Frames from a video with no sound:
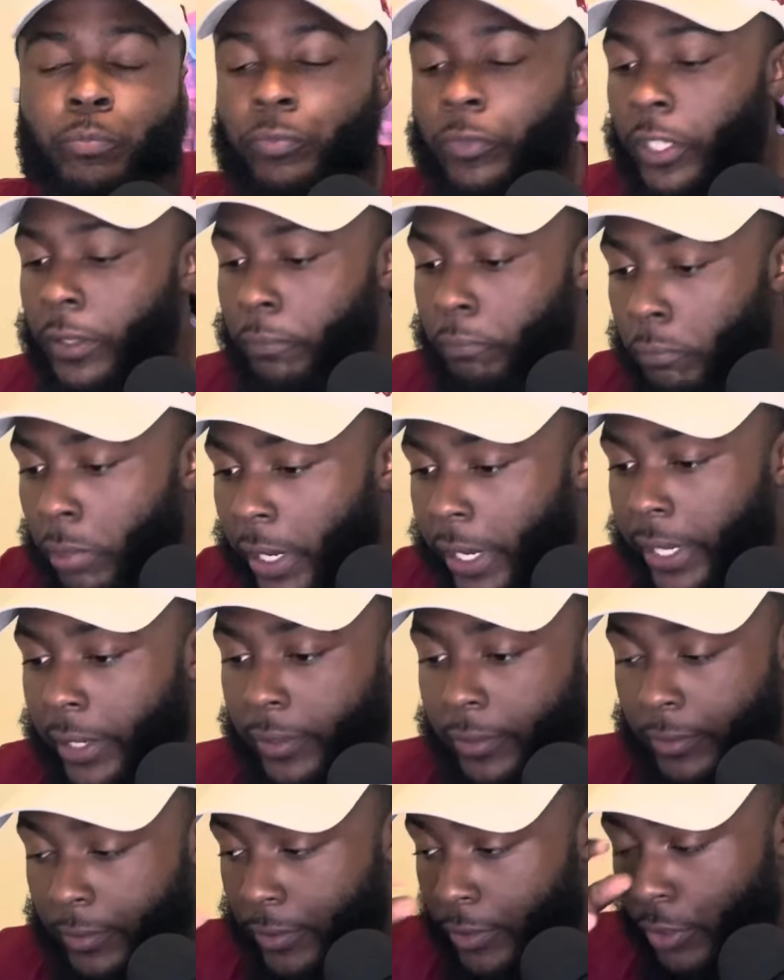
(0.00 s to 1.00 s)
But
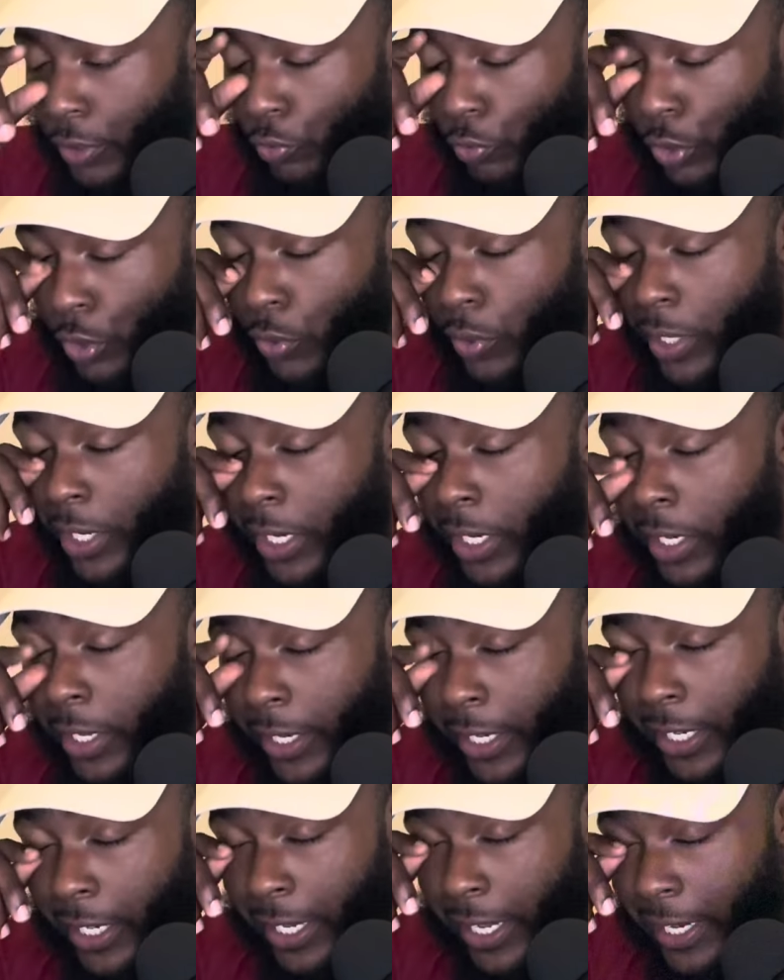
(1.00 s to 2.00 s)
when you get
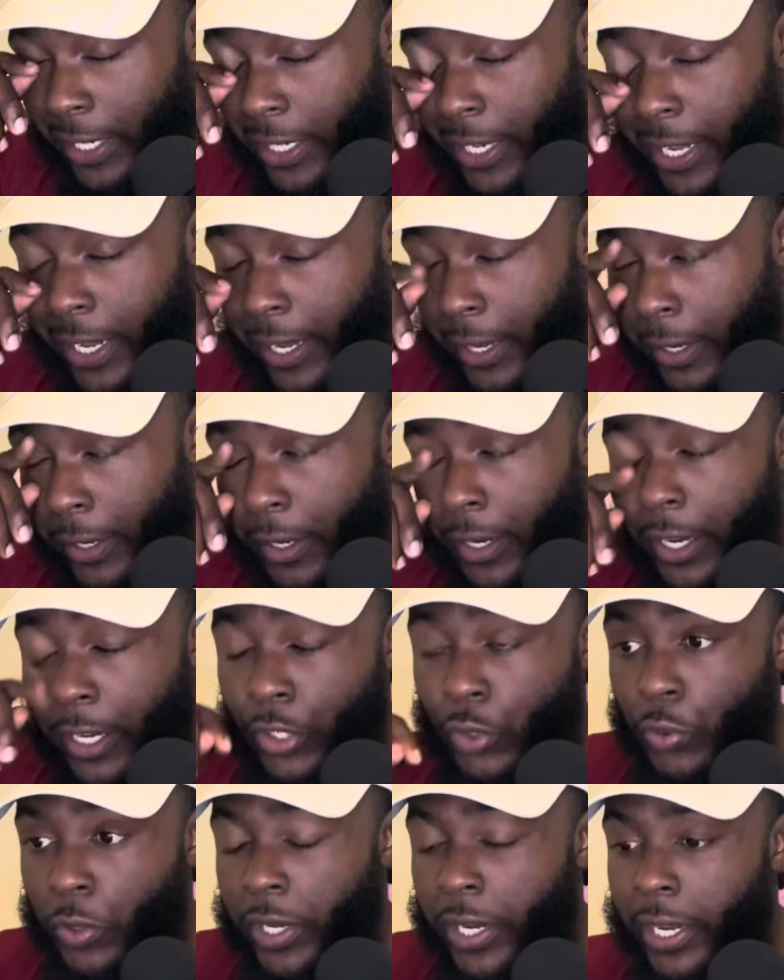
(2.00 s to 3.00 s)
lucky like that and
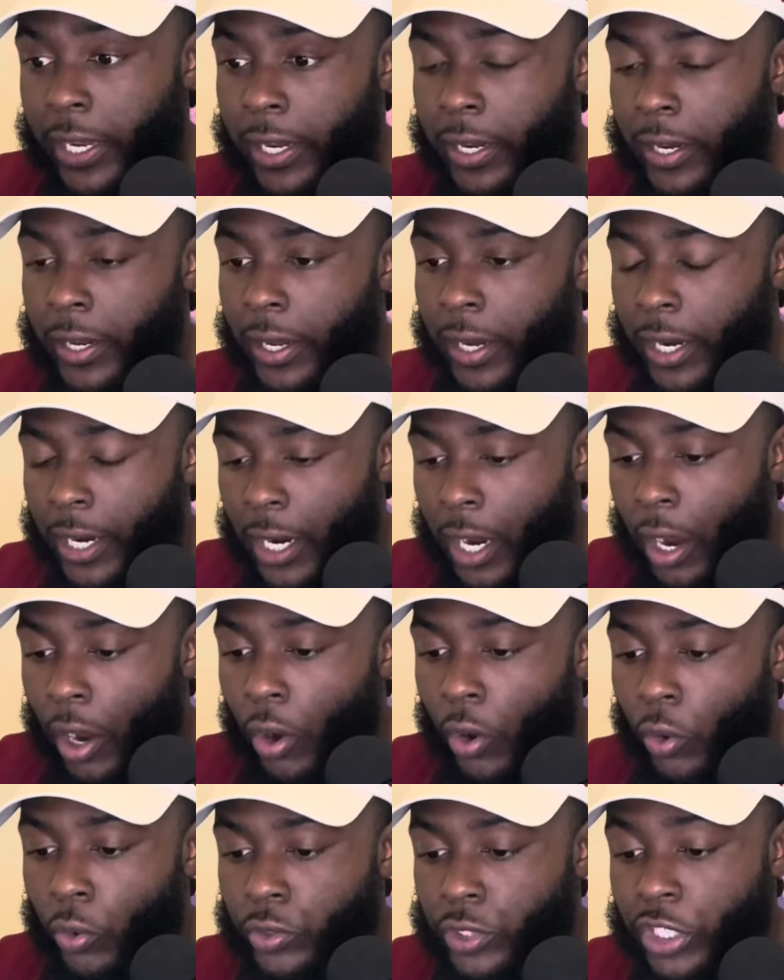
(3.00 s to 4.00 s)
you get a
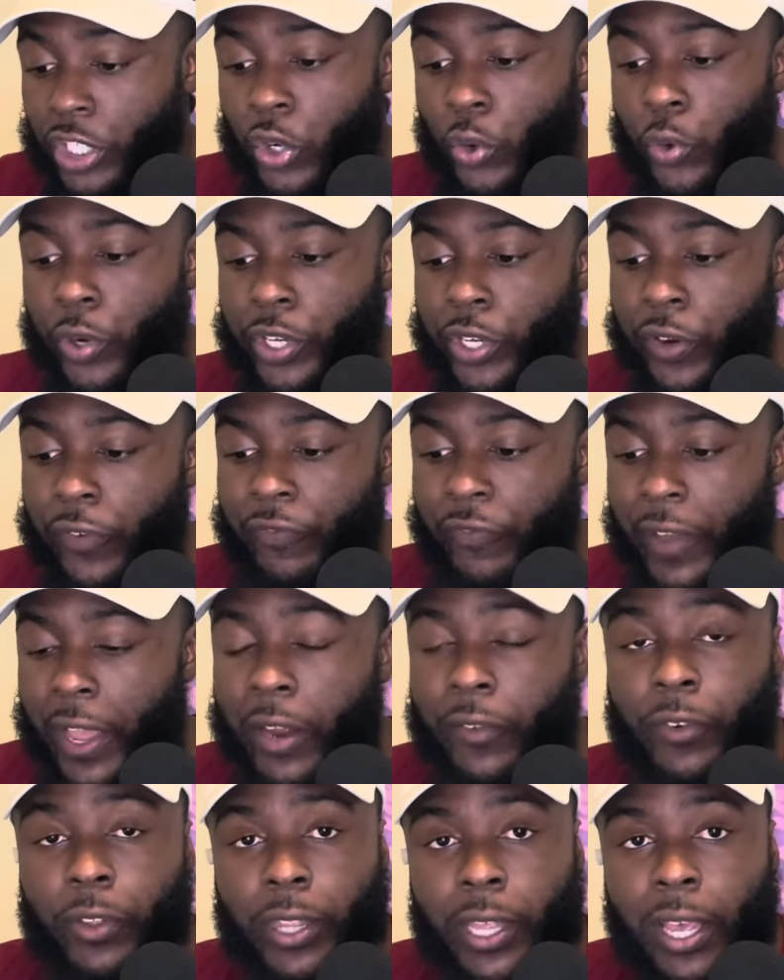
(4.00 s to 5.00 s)
call to go in your
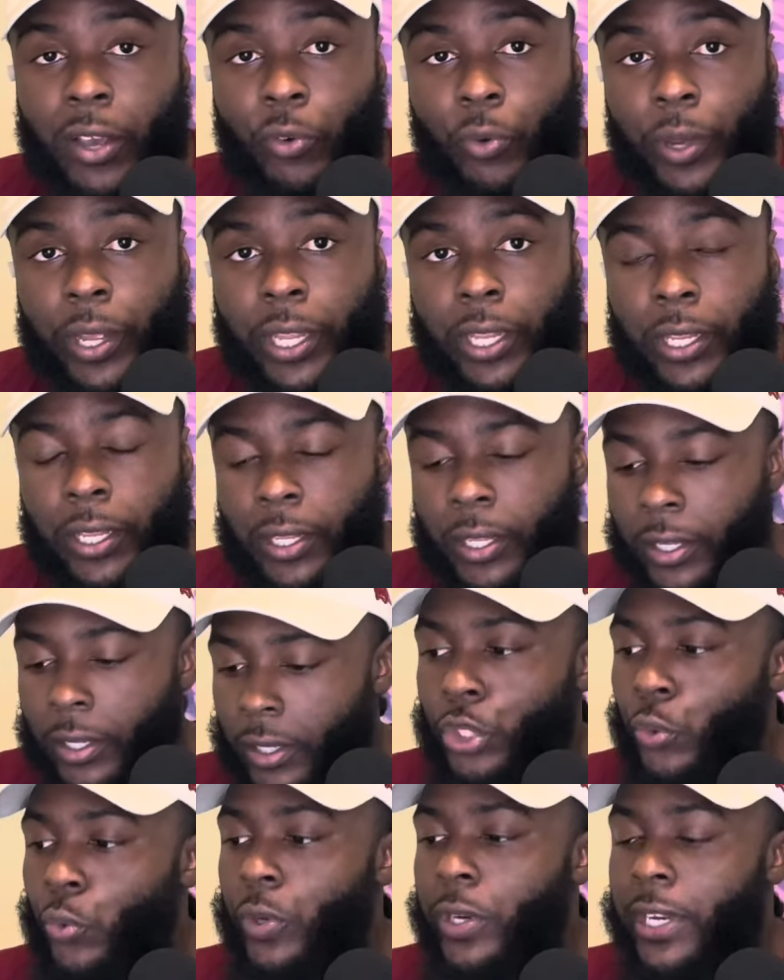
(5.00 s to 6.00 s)
favor that way,
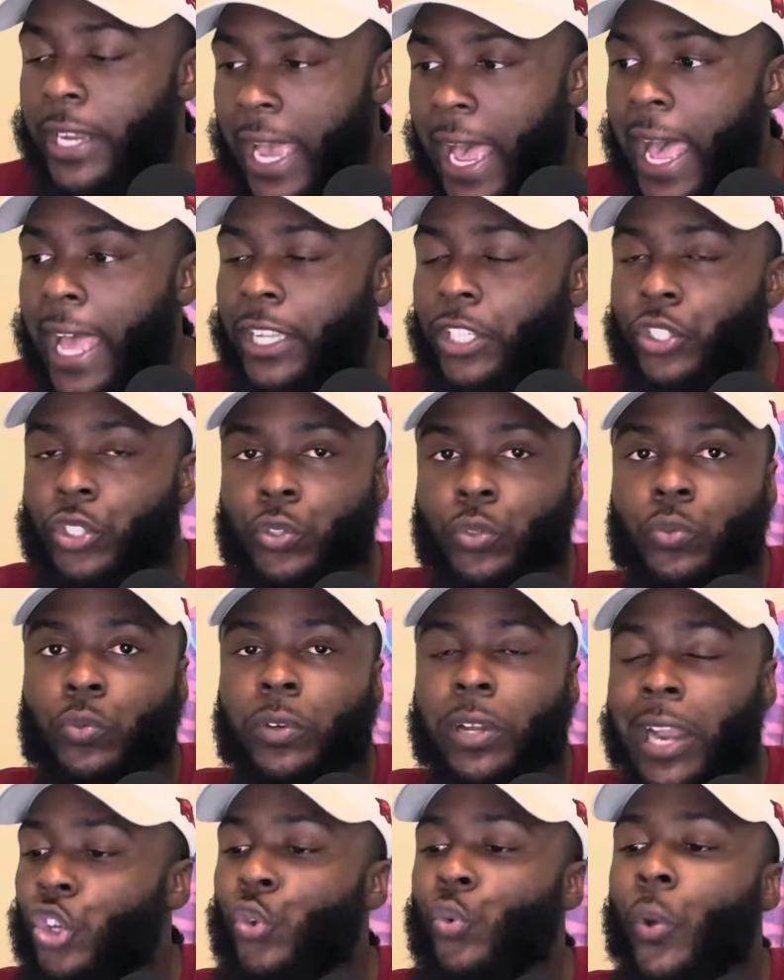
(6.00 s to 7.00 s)
you got to
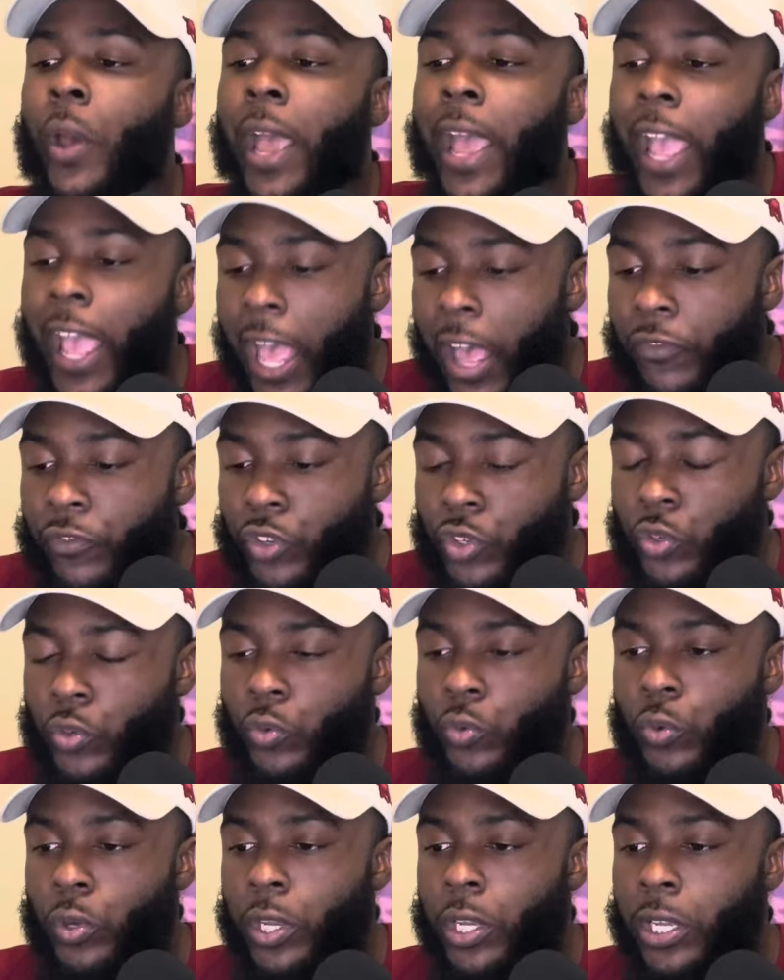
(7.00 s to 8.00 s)
and you have
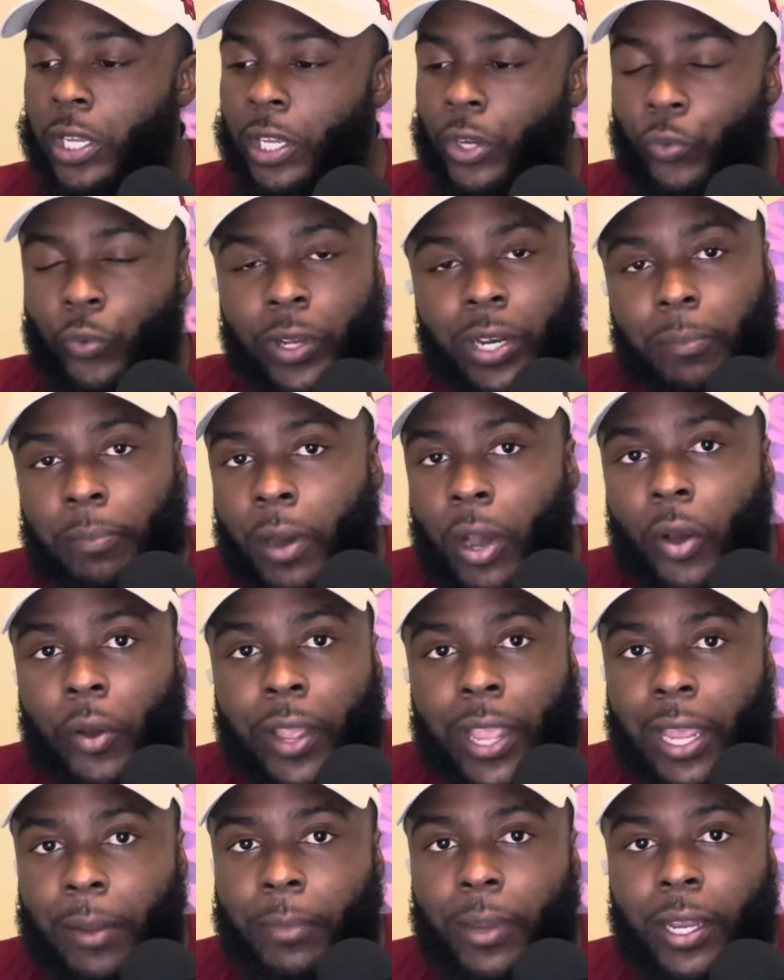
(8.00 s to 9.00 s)
to win a ball
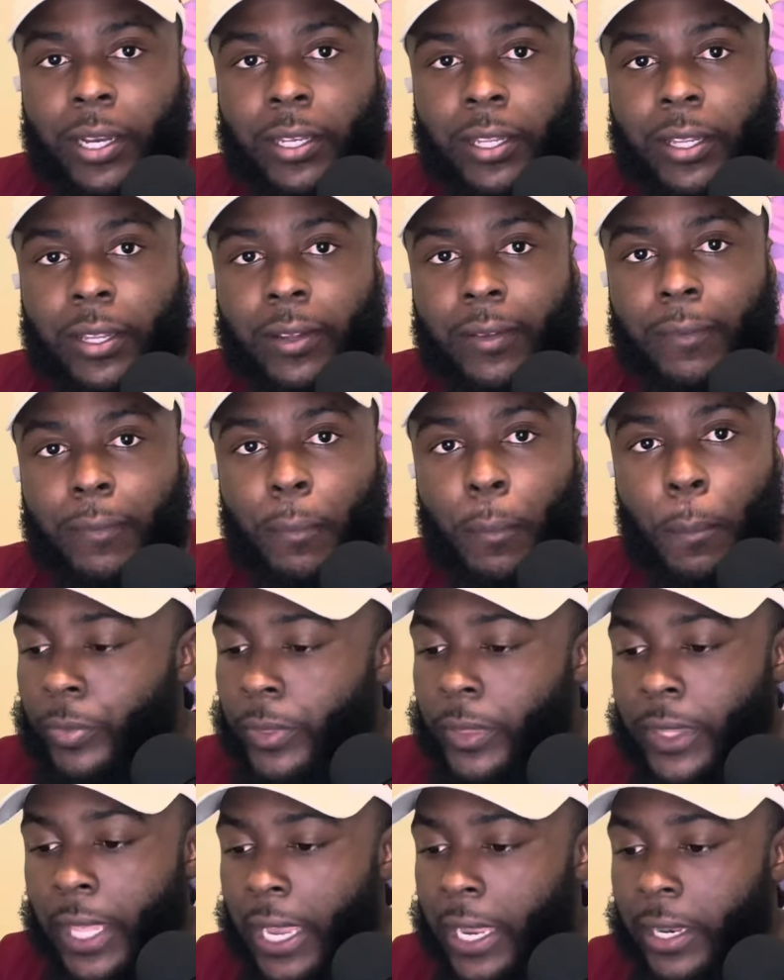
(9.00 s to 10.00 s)
game like that.
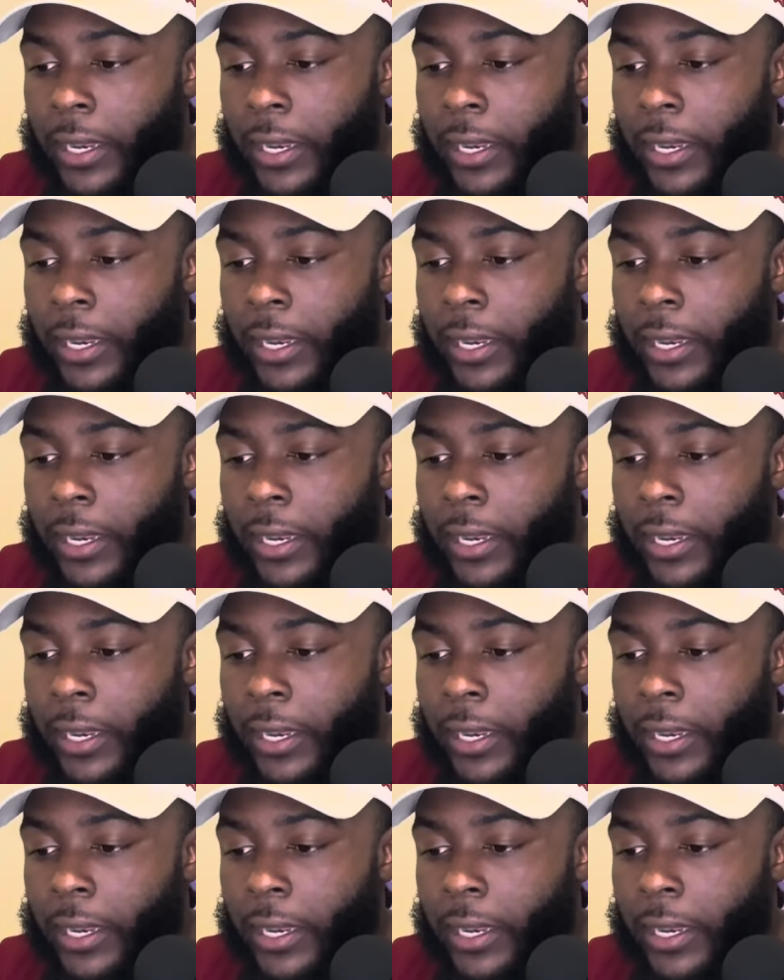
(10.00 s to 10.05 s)
They,